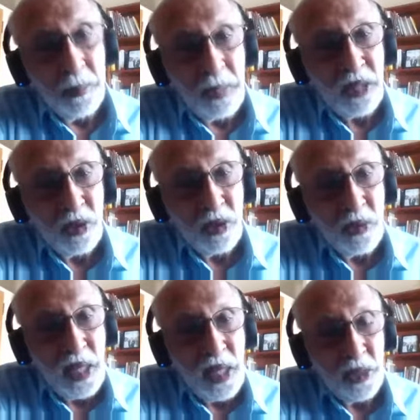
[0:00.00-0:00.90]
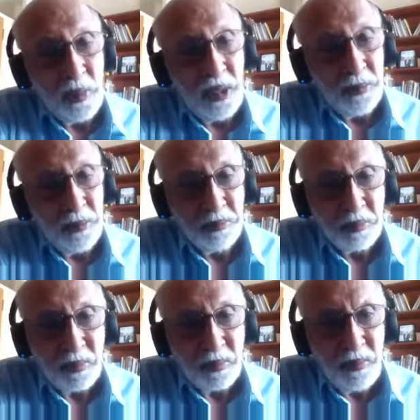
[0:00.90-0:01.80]
So if you ask me,
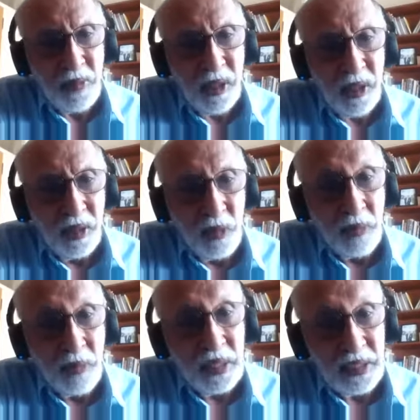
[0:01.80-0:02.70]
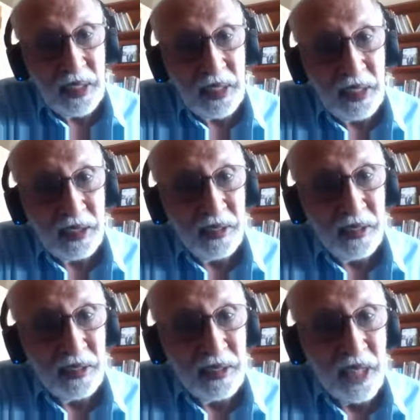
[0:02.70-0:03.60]
how have I seen it? The
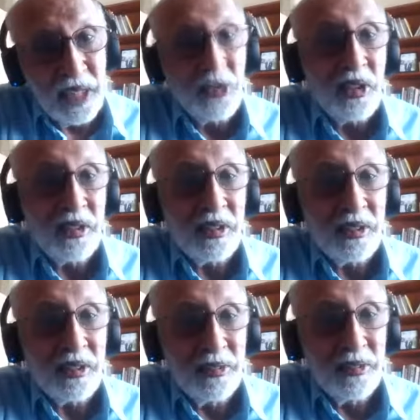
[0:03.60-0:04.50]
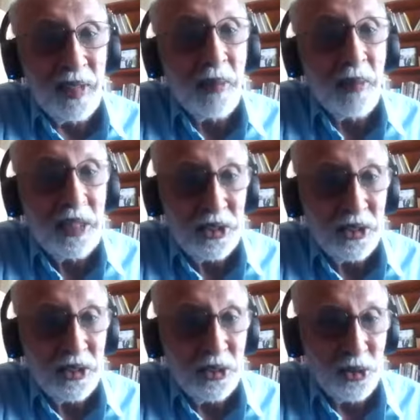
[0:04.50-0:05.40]
answer is very much
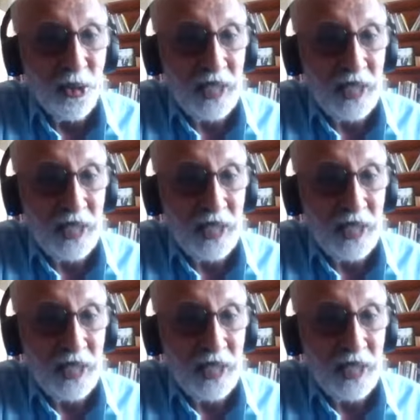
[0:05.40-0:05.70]
so, yes.